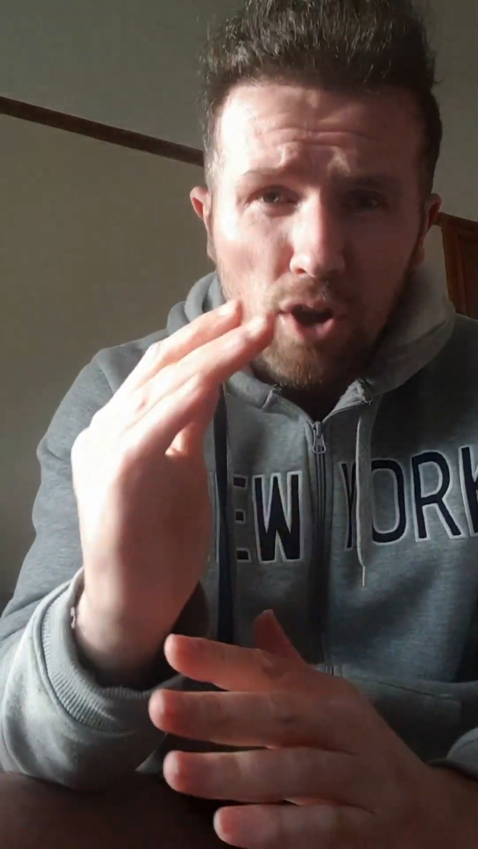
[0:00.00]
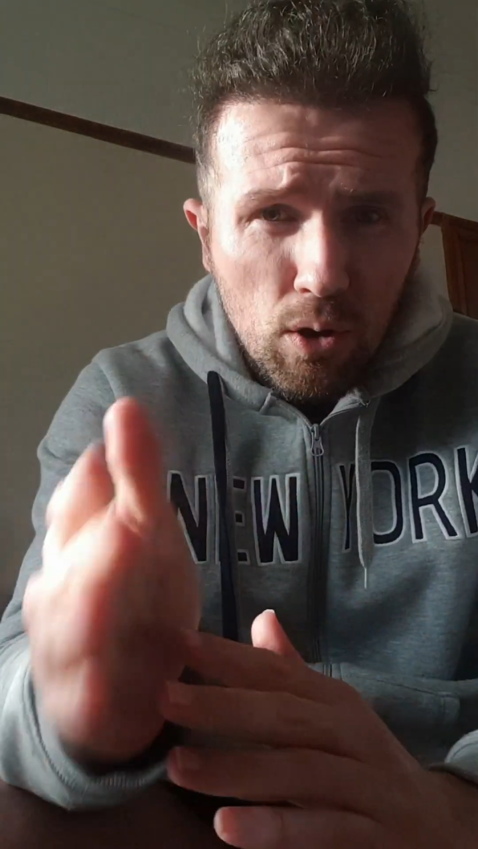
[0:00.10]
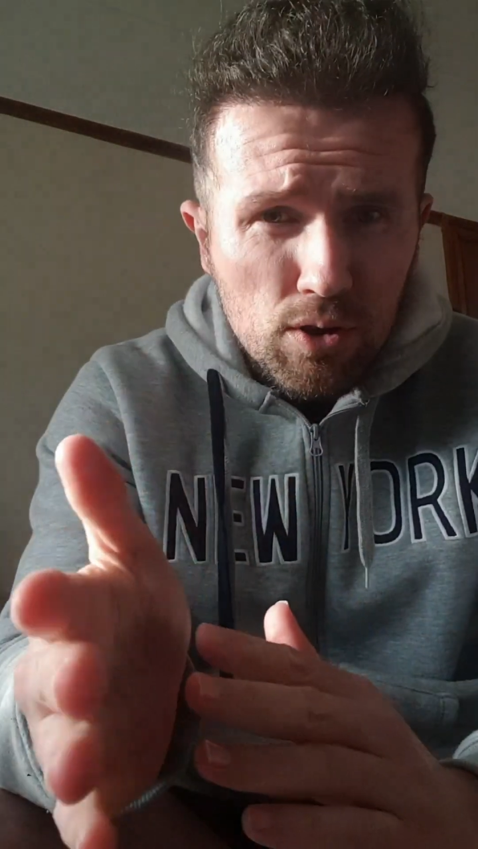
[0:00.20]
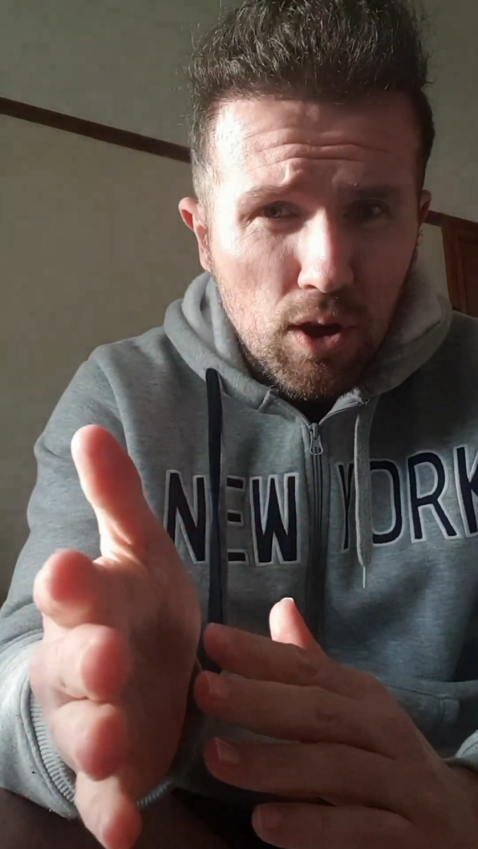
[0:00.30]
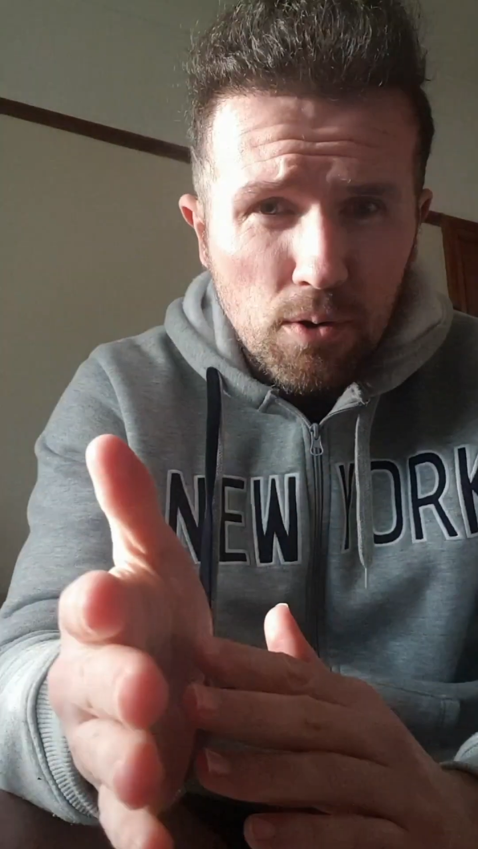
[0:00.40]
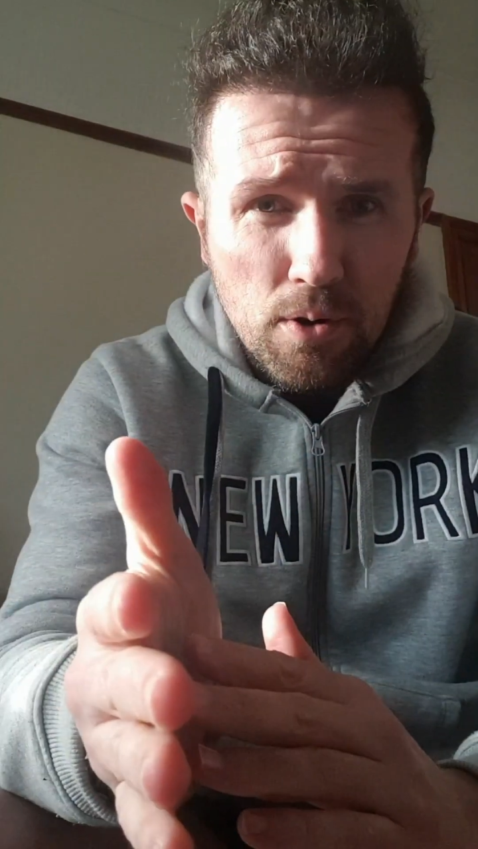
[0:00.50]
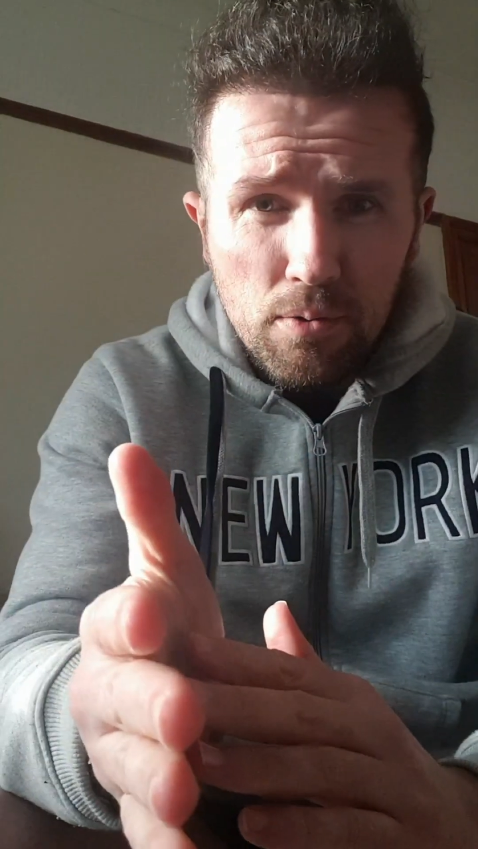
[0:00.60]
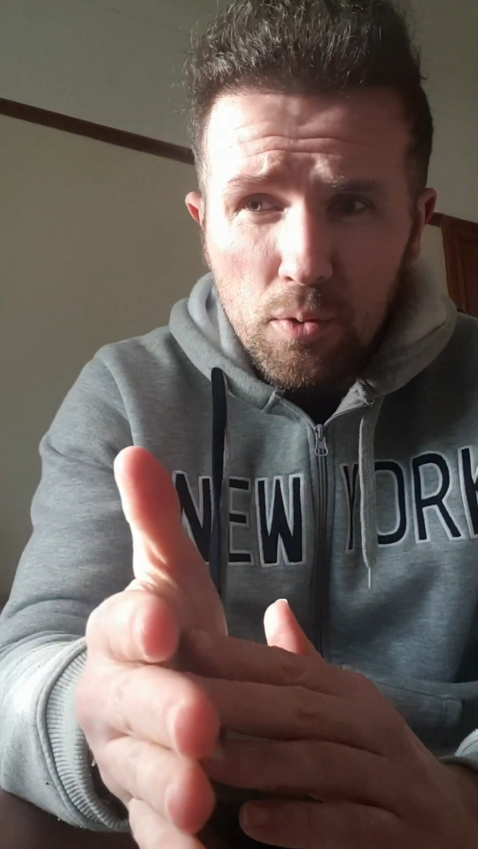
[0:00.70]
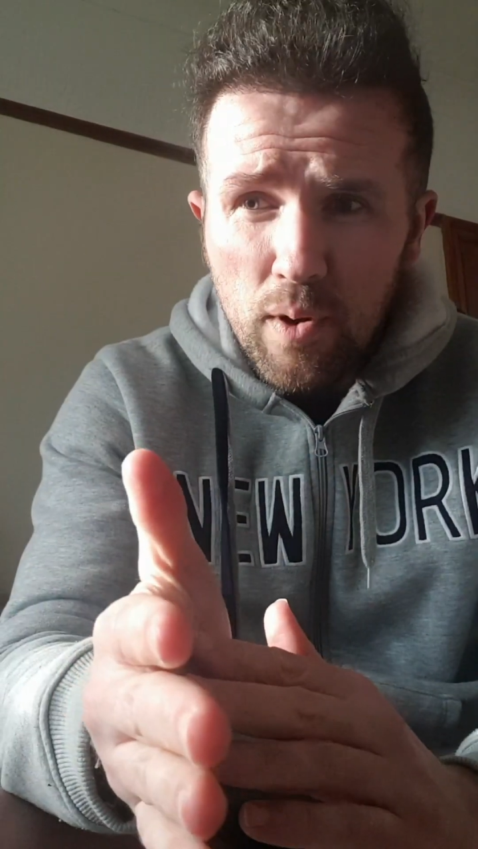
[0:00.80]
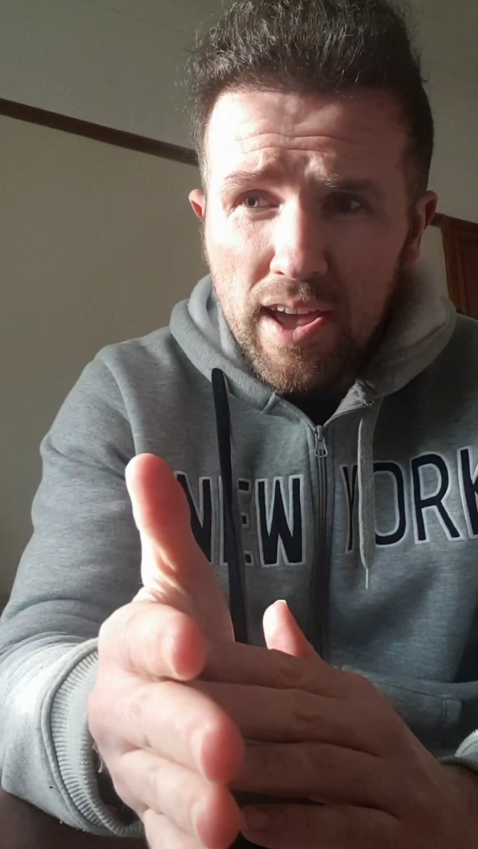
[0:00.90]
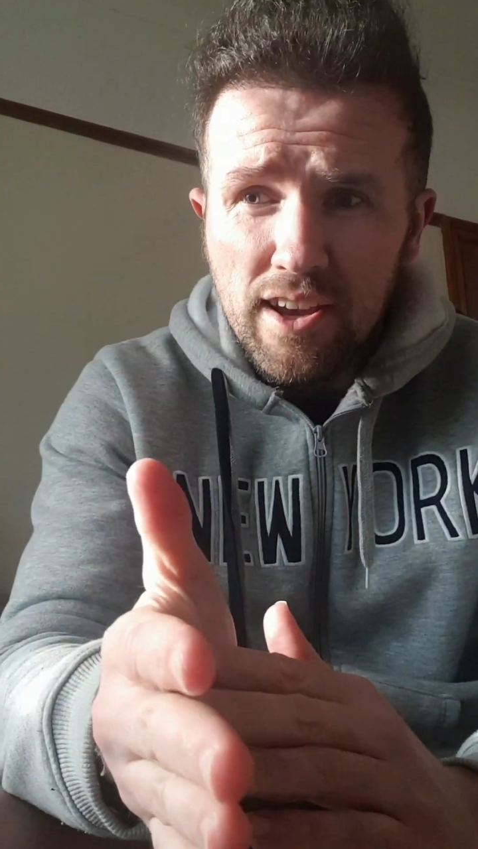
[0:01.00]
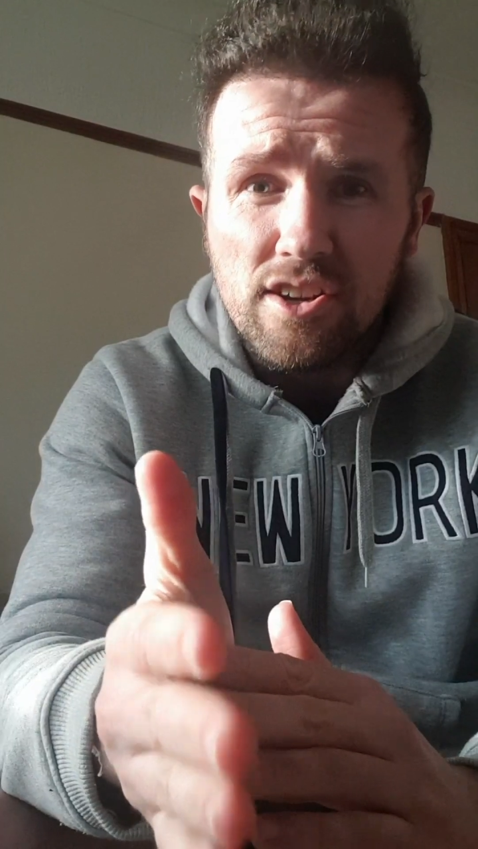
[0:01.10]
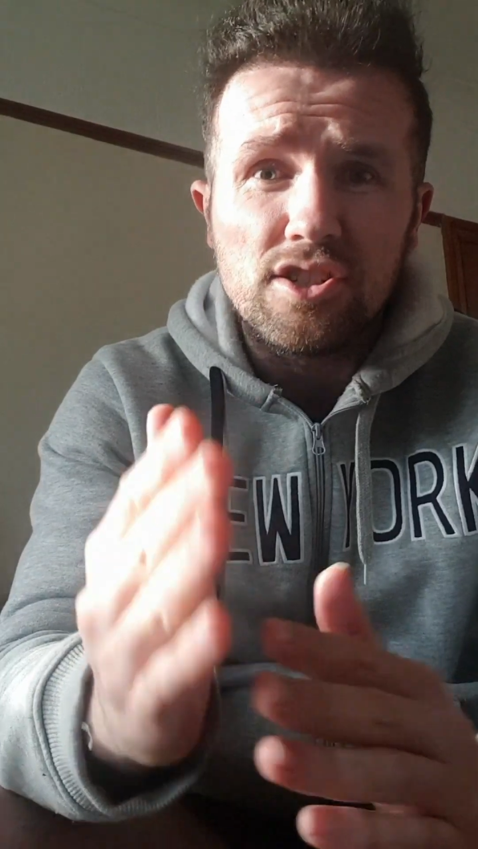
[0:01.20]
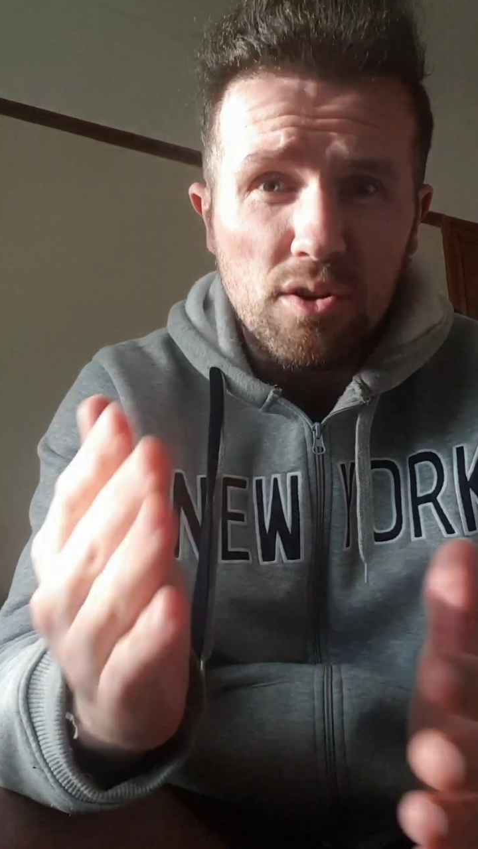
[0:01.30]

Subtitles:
Don't load up the weight because